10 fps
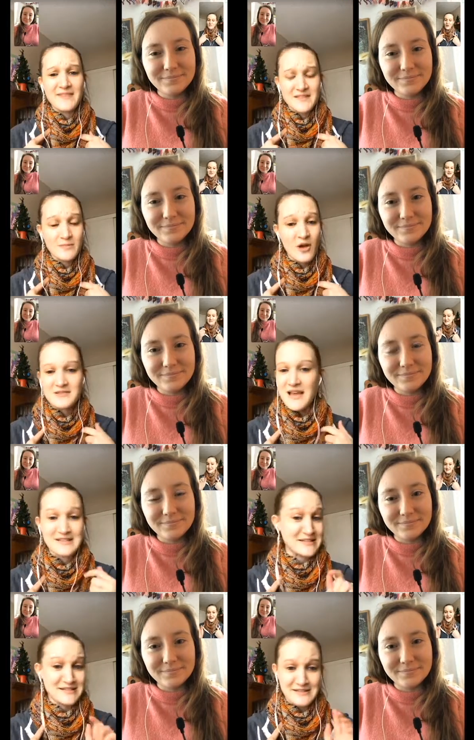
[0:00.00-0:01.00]
Speaker 1: small
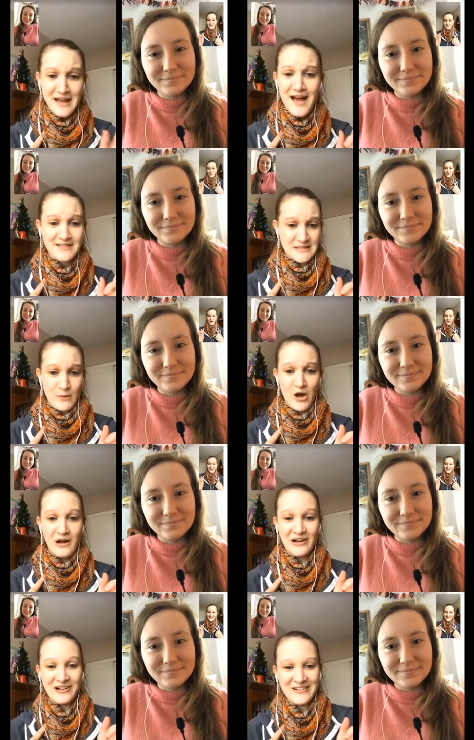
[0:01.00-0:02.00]
size is not small.
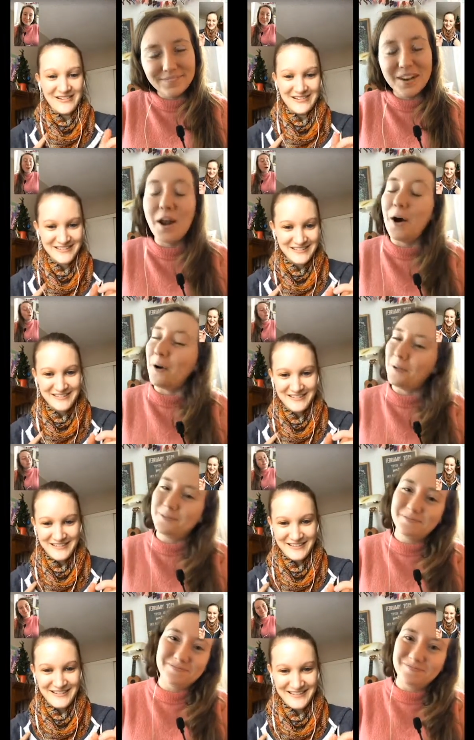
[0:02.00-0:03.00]
Speaker 2: No.
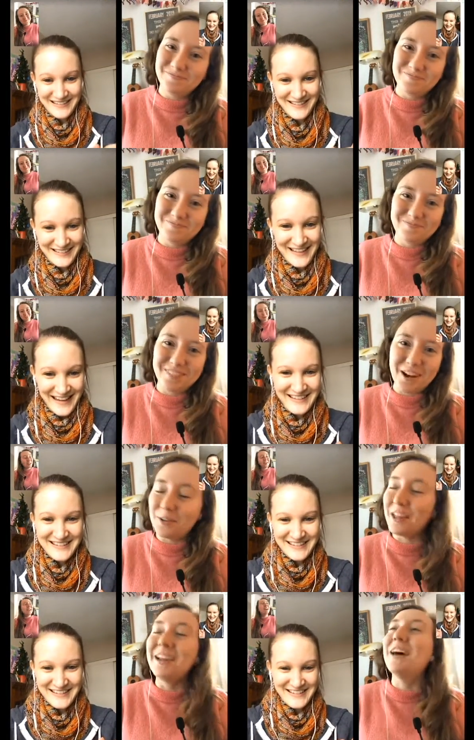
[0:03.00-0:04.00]
Like,
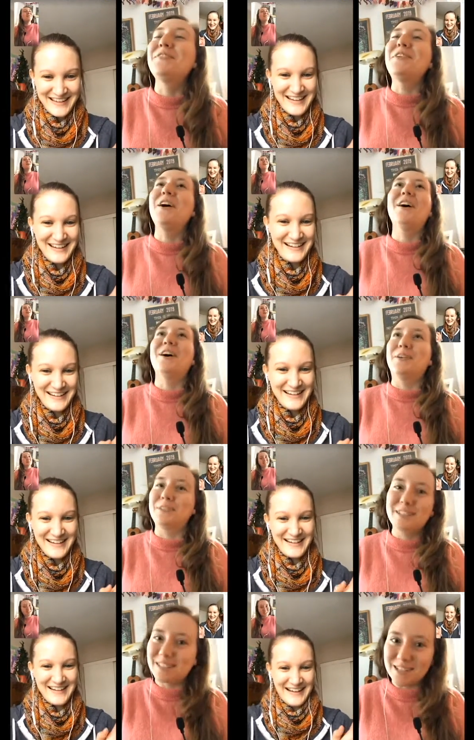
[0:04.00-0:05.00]
no, they never are
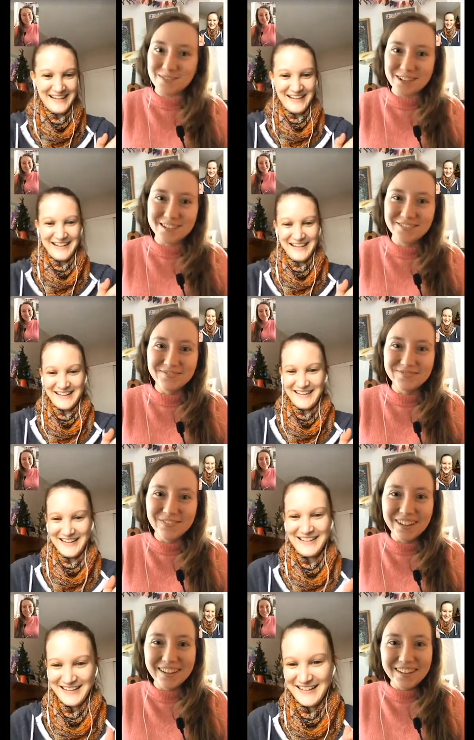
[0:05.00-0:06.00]
with Steven.
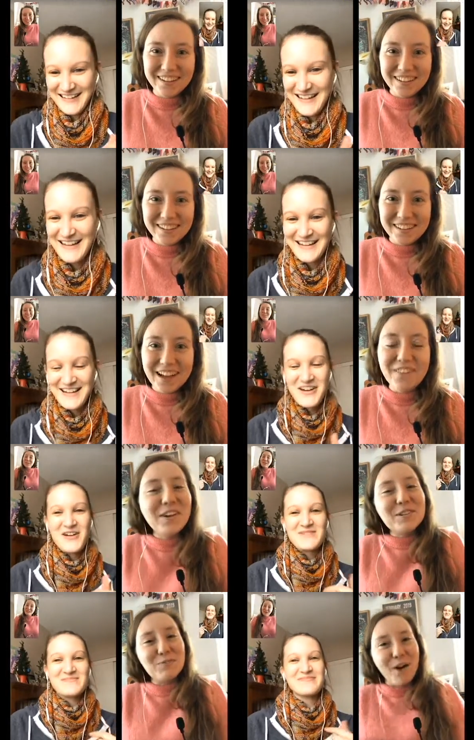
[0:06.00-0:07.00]
It
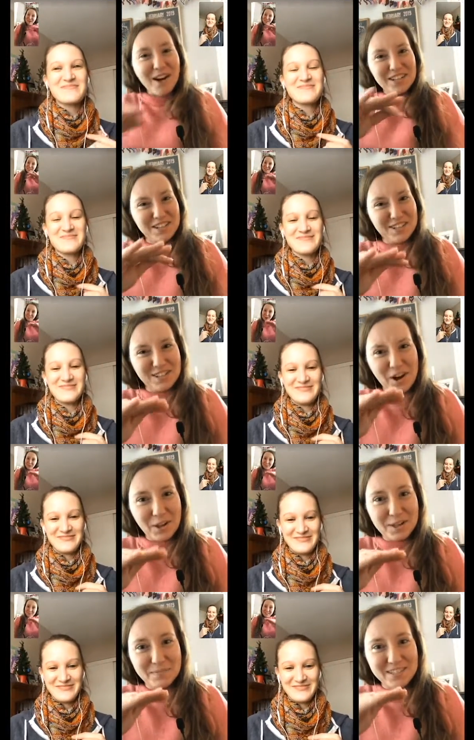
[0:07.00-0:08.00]
feels wrong to just call him